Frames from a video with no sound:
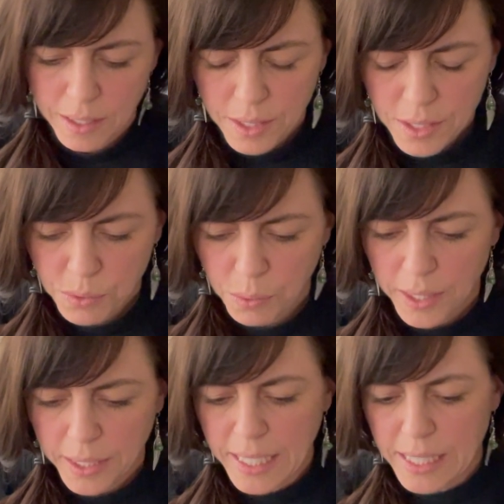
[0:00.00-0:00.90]
This
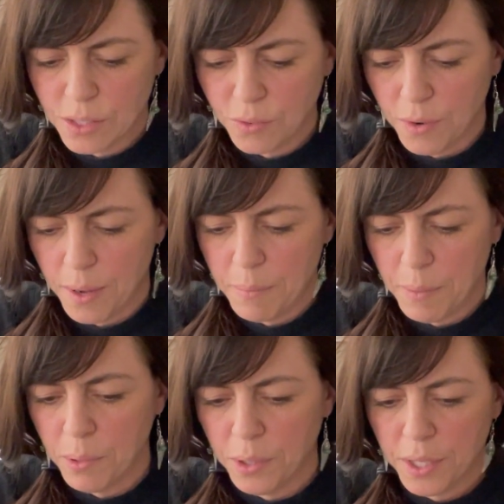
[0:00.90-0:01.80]
one is from the
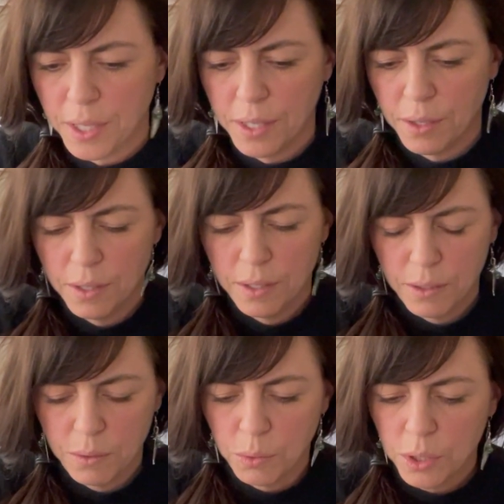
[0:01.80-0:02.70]
book
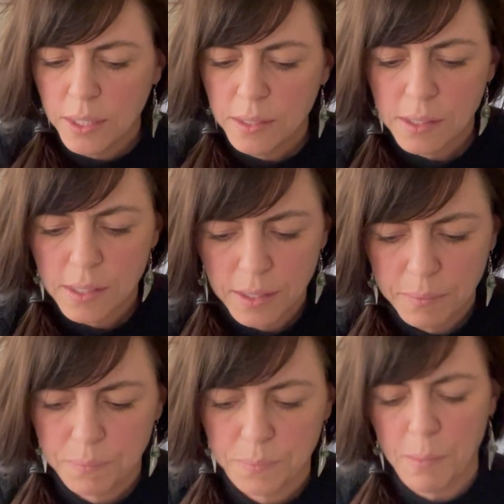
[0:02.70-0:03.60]
Woolens.
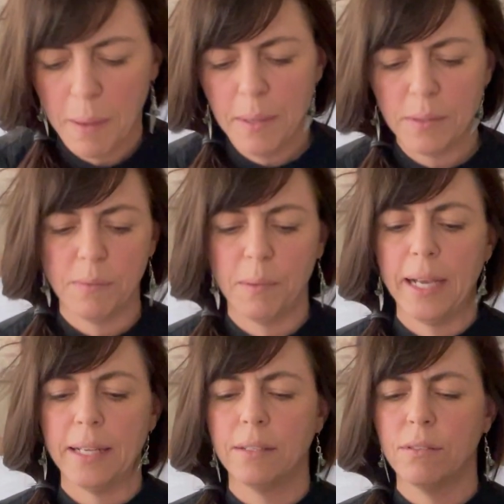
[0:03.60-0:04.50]
You might be able to buy
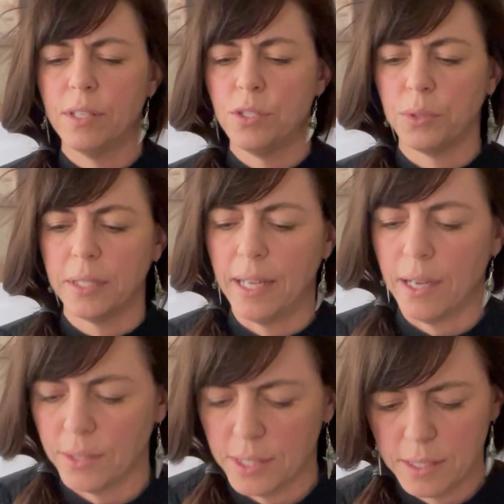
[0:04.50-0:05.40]
it individually
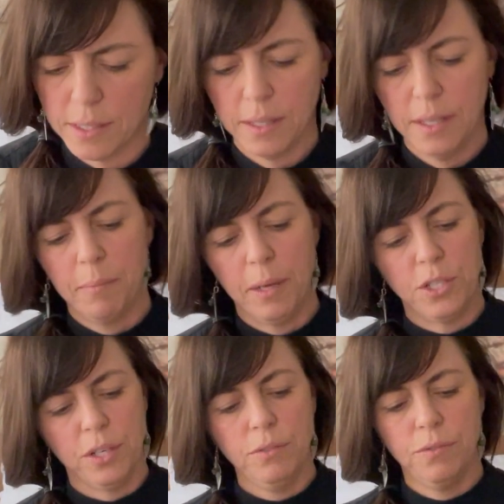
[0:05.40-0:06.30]
now. It's by
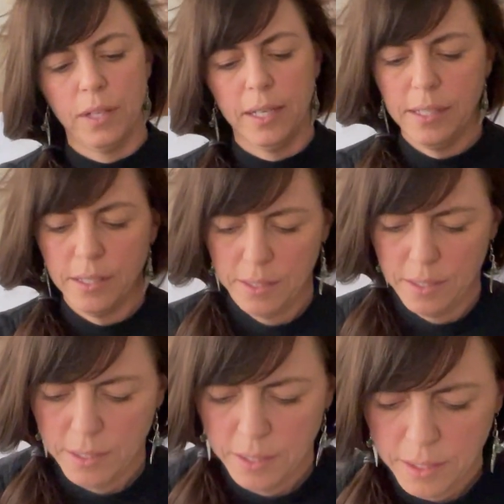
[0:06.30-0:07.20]
Jared Flood,
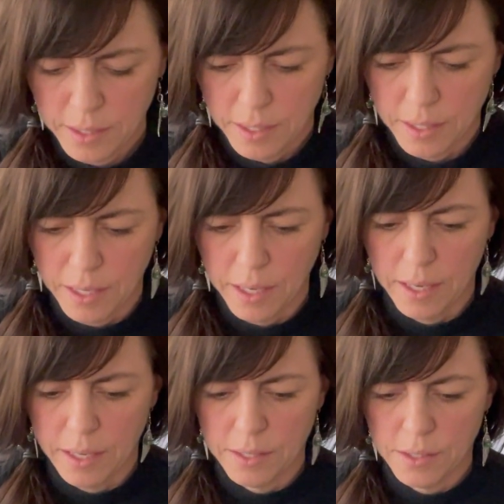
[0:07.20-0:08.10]

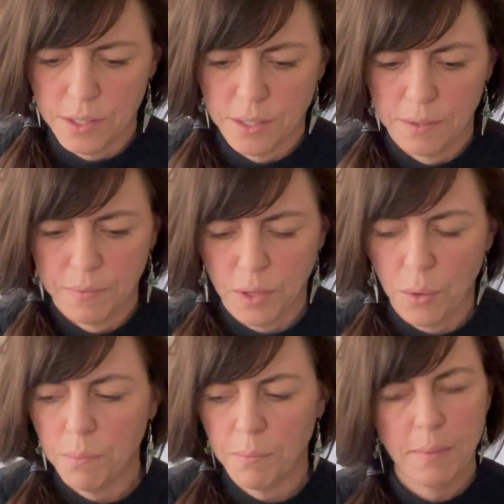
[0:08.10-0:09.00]
and
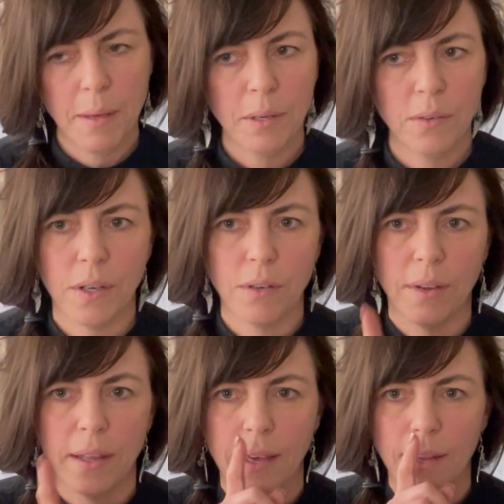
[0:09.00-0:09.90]
oh, maybe I better
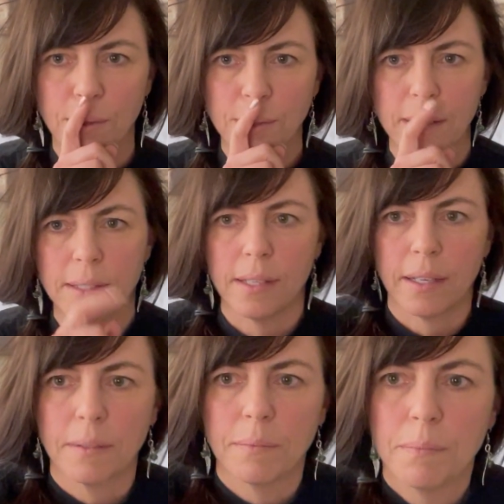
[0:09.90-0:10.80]
verify that. Hold on a second.